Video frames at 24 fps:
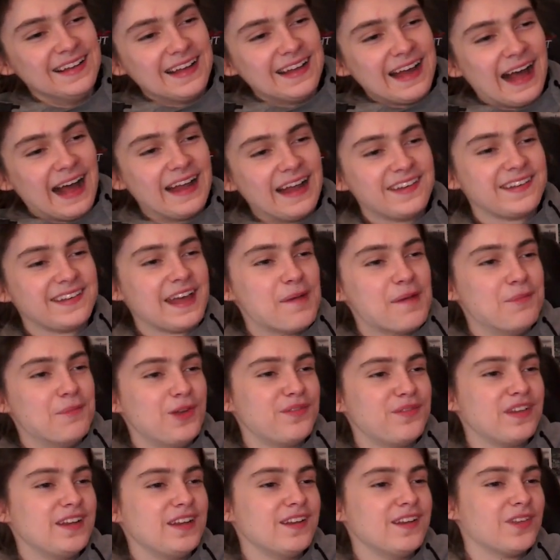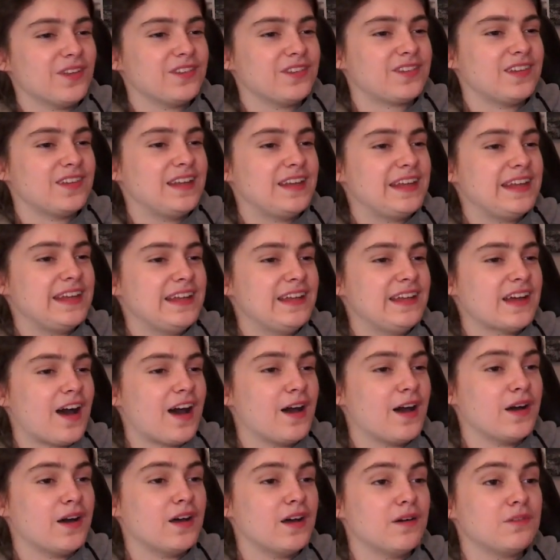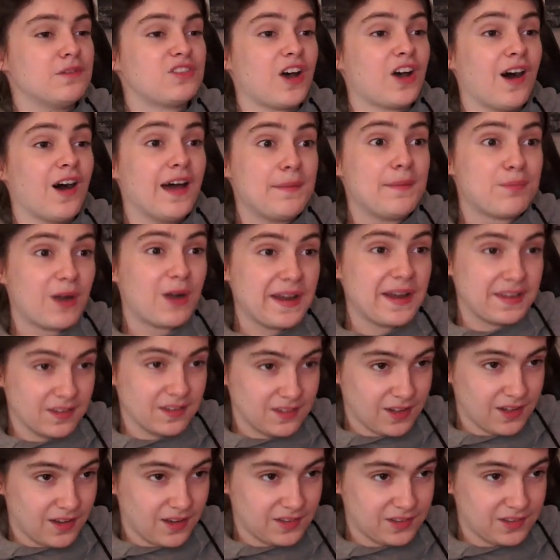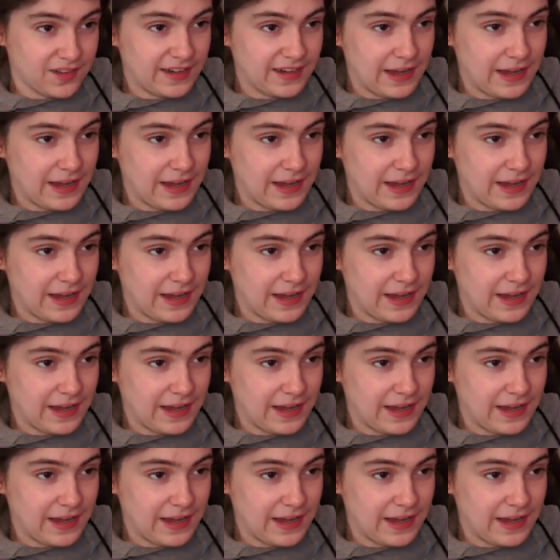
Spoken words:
And yeah, moving on to the tiebreaker task of the